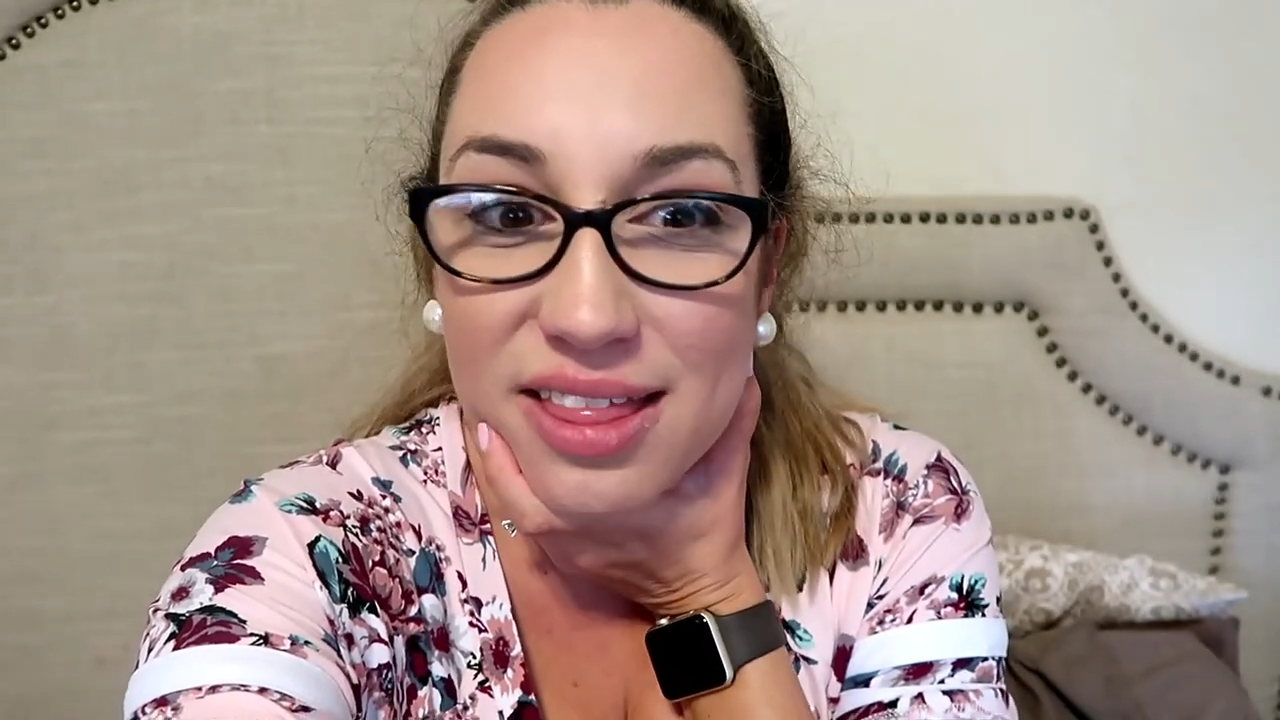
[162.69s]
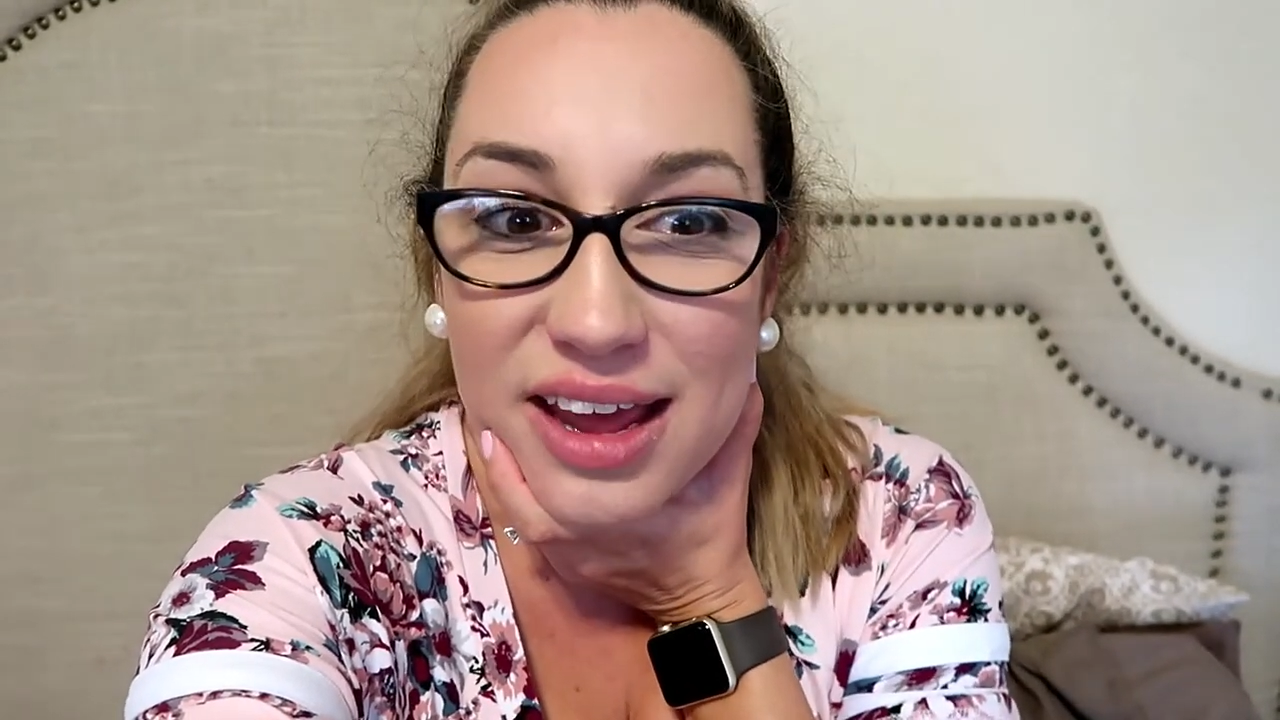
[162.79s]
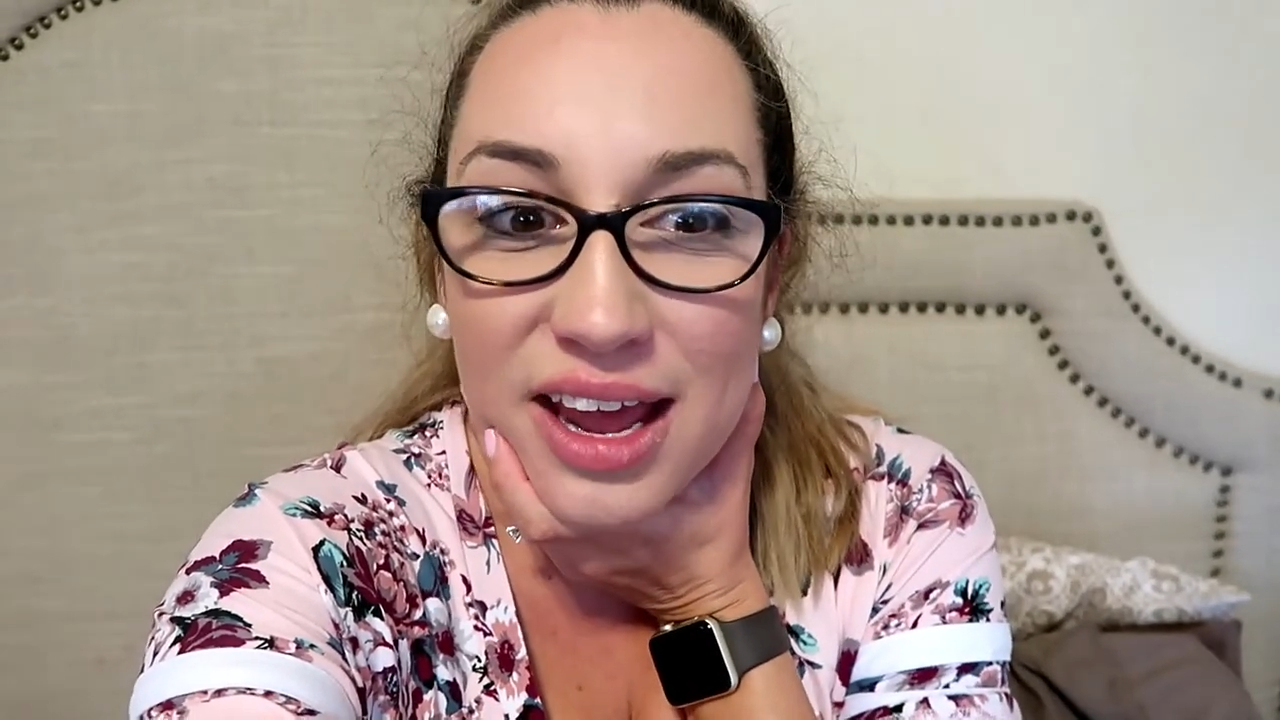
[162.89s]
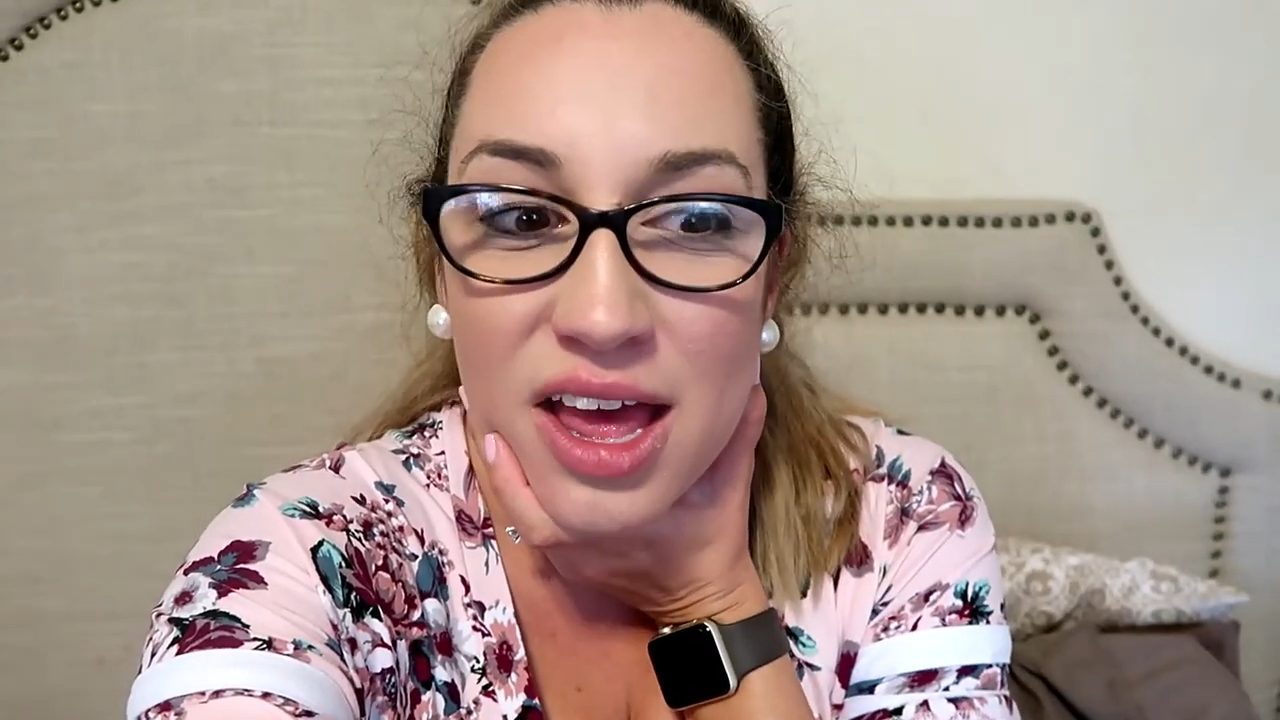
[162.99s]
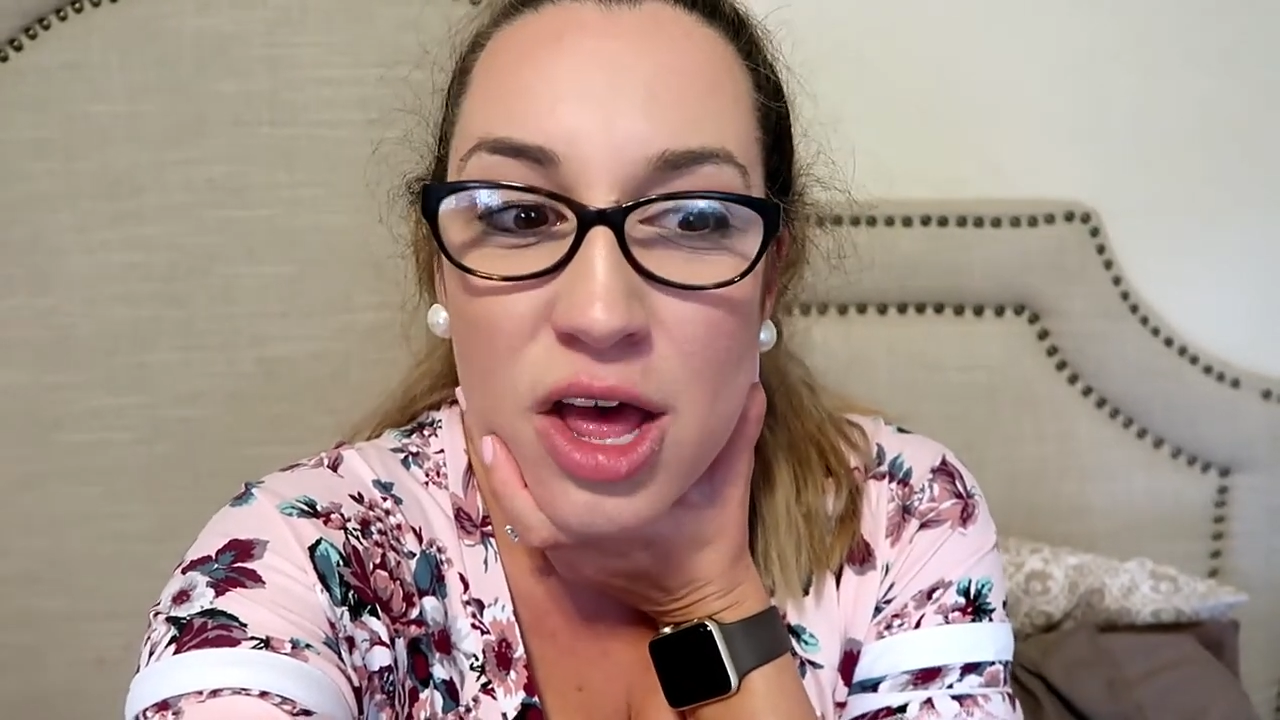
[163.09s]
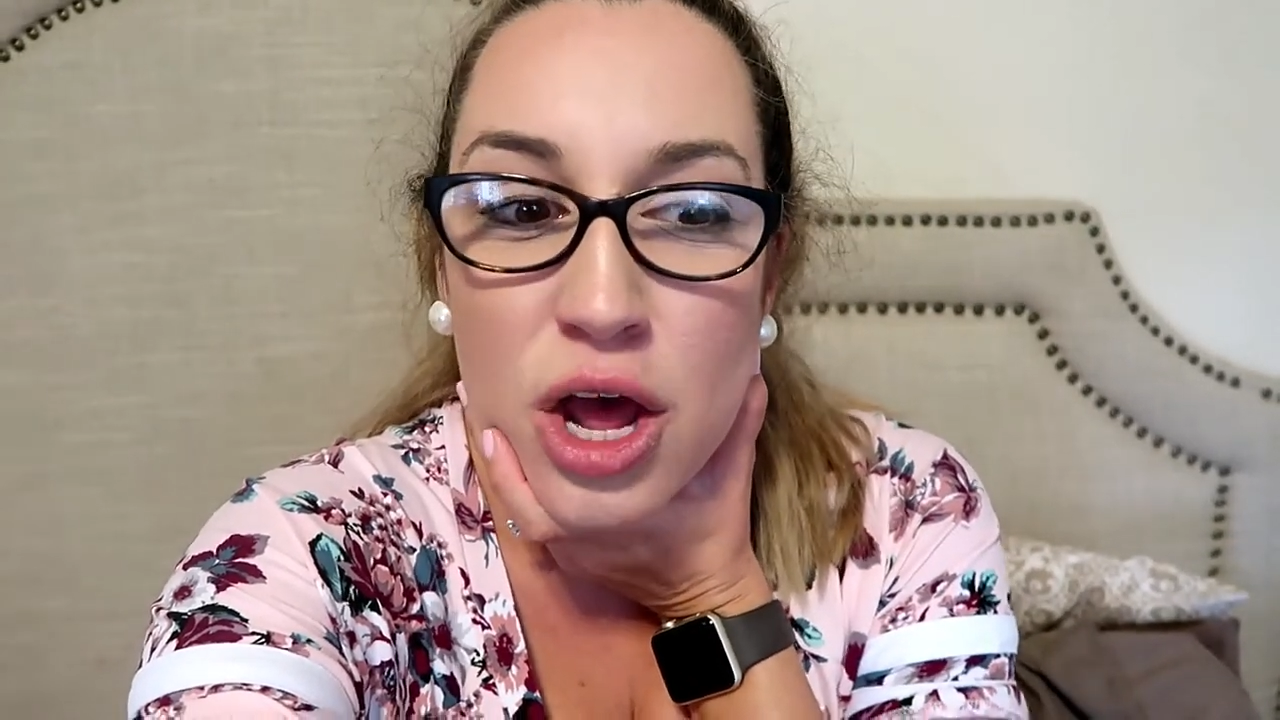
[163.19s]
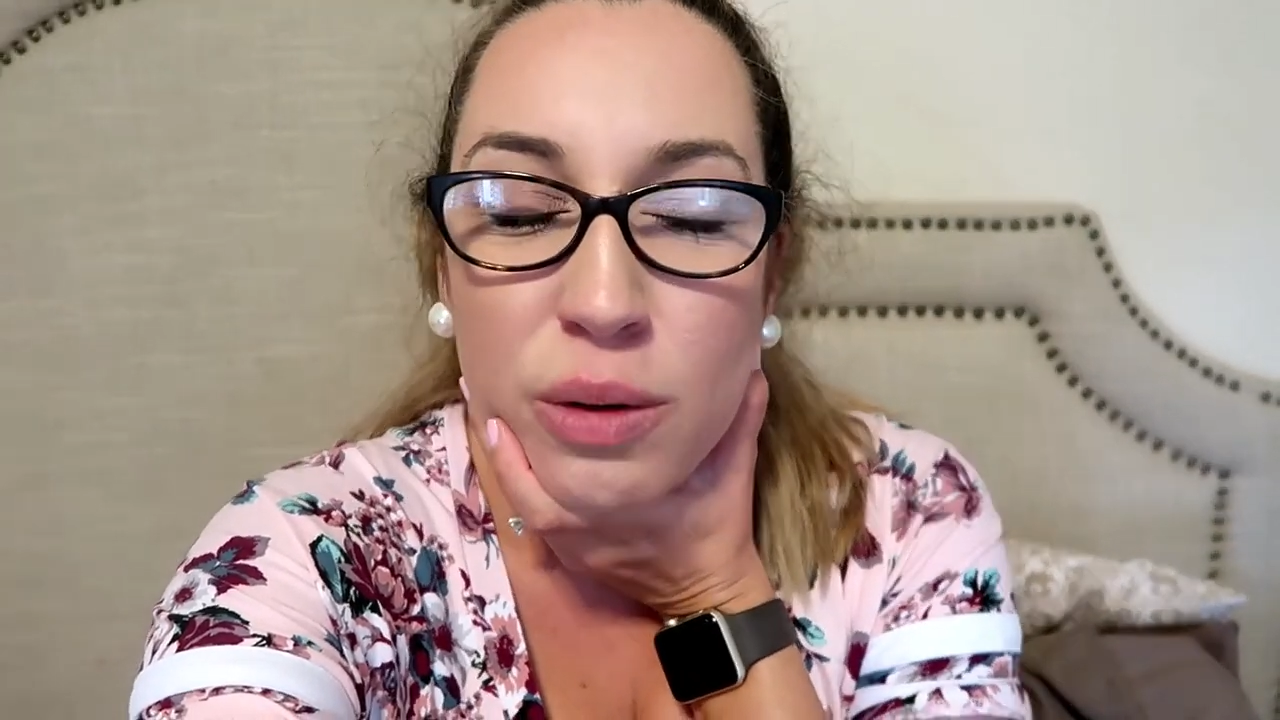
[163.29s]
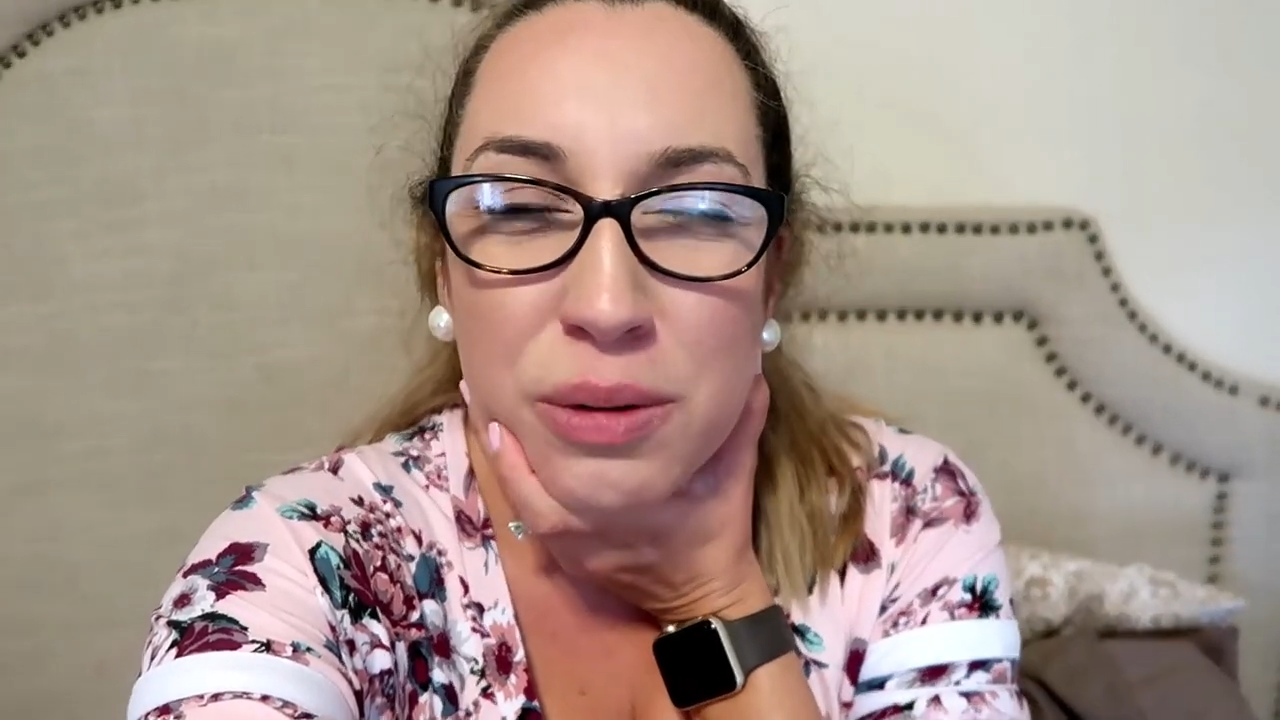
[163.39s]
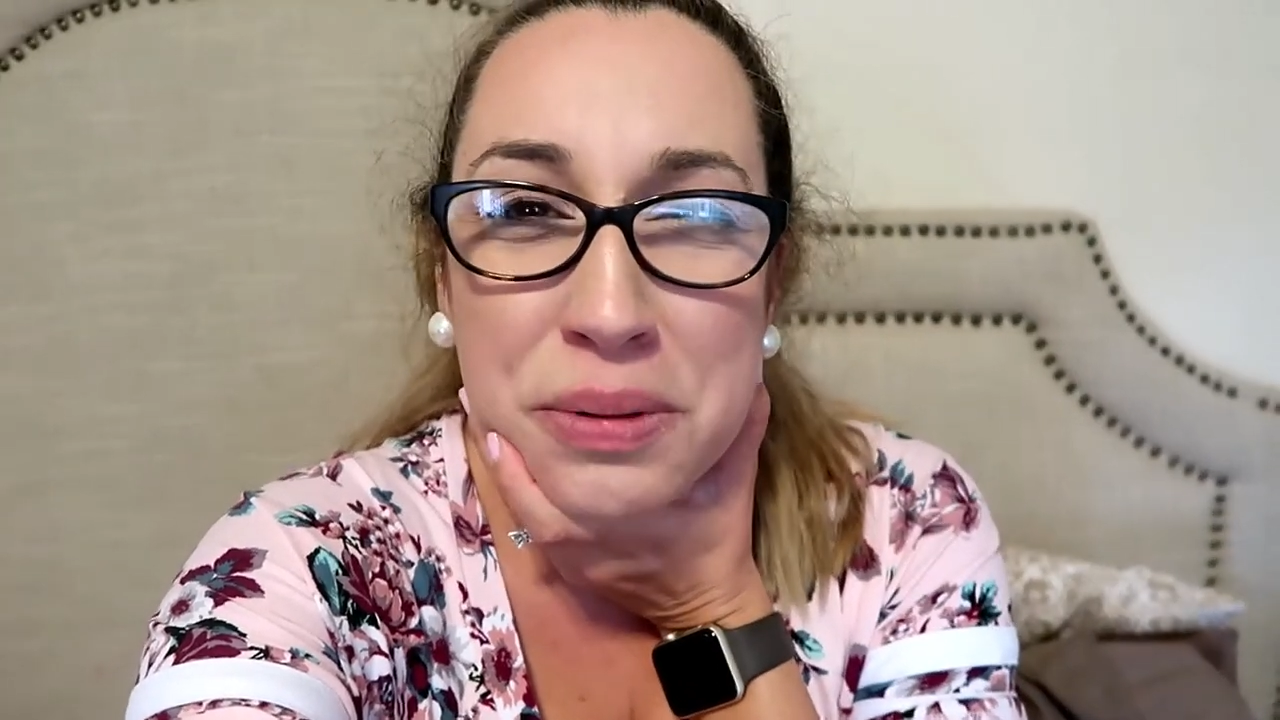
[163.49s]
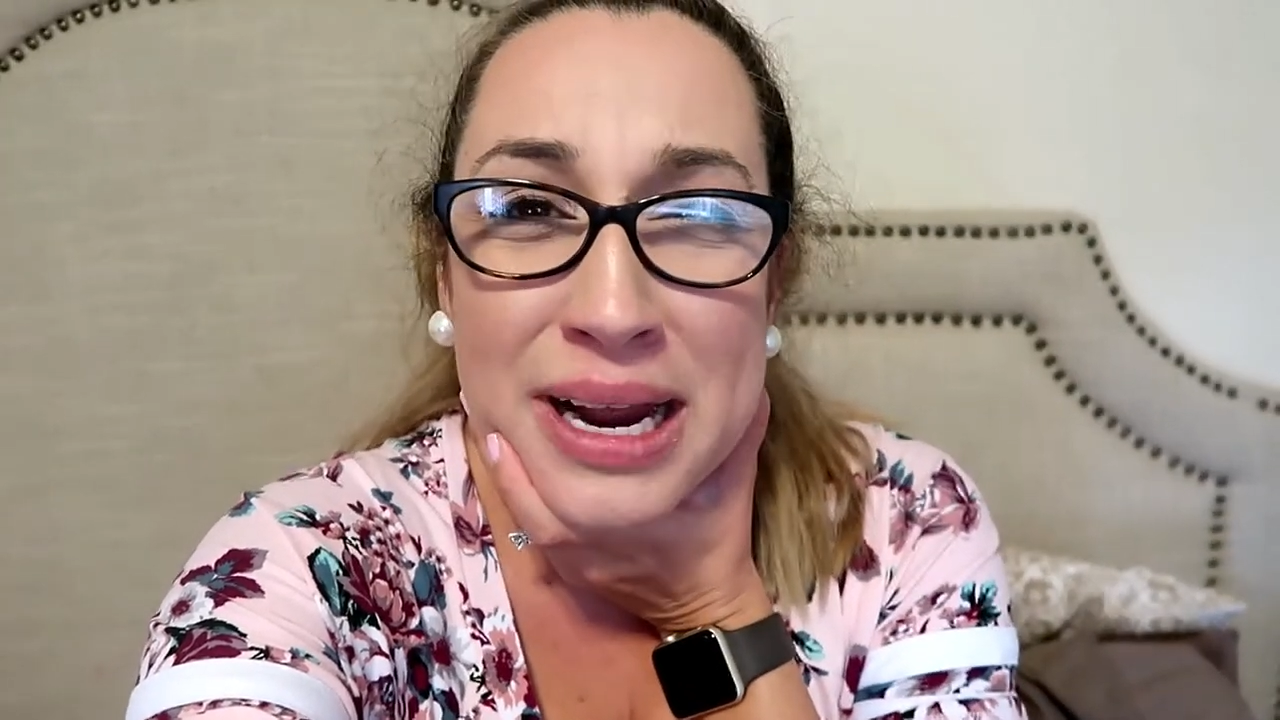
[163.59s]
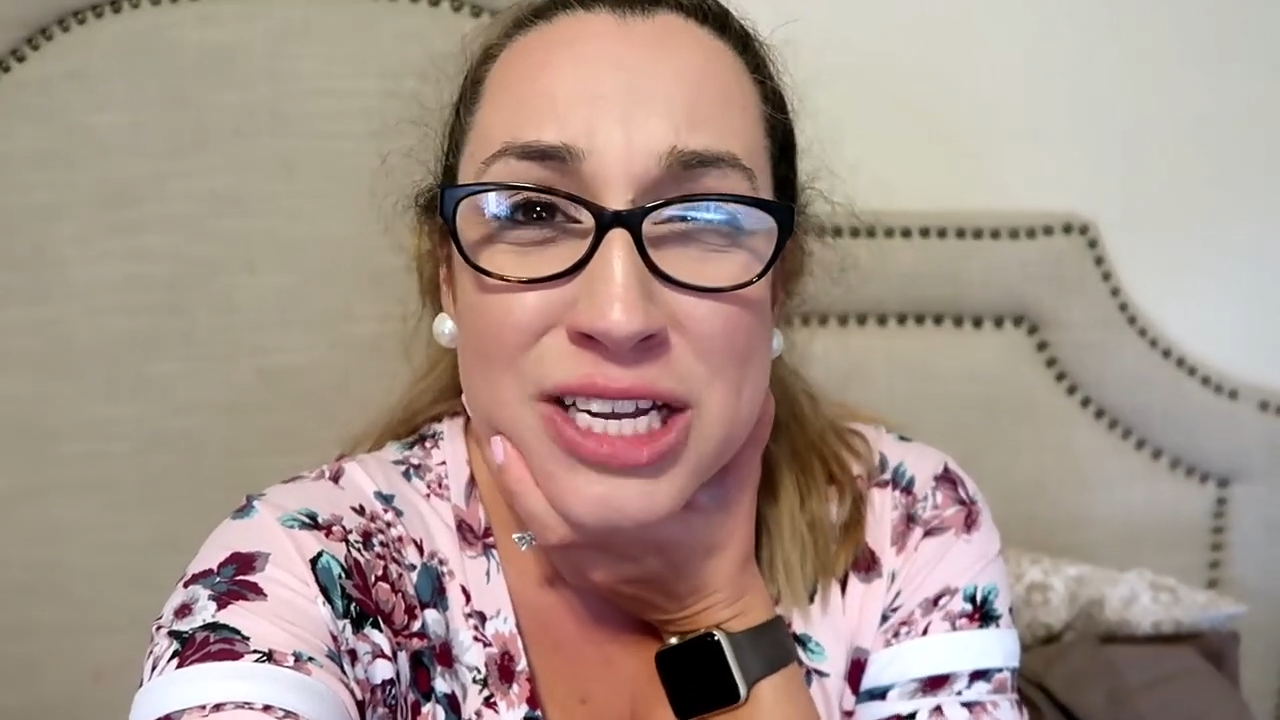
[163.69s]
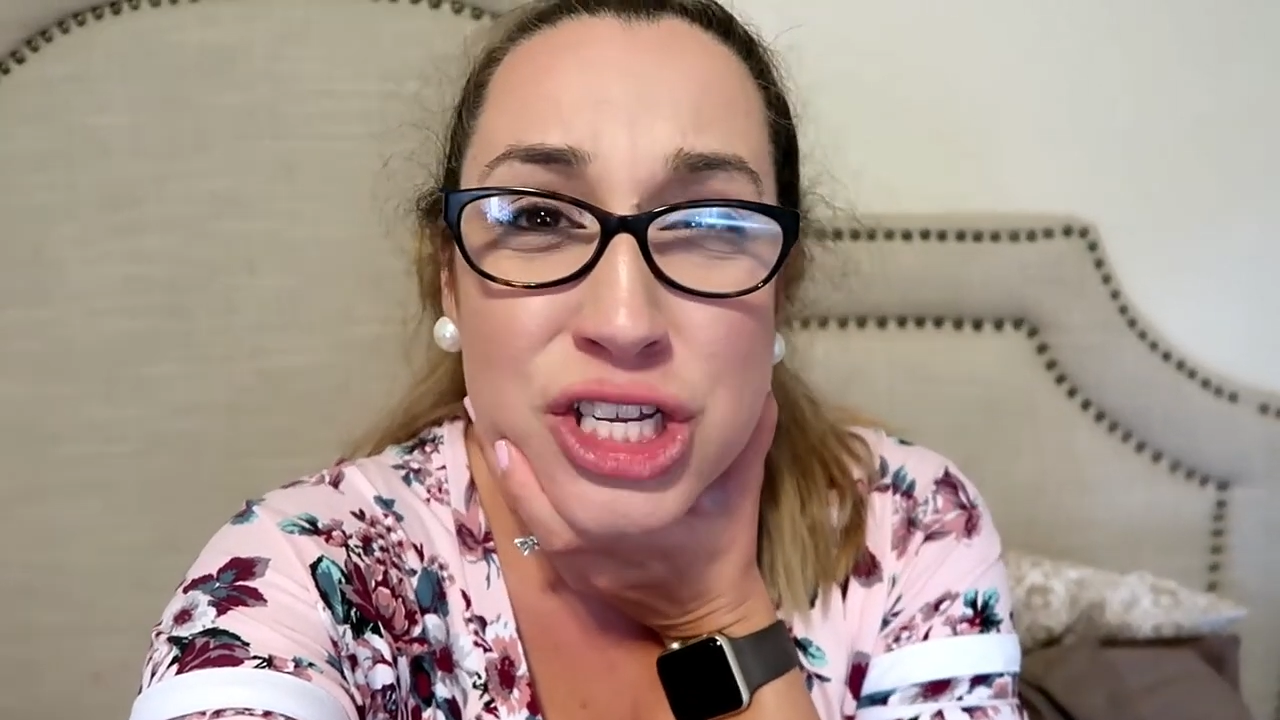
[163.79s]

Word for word: Like we're praying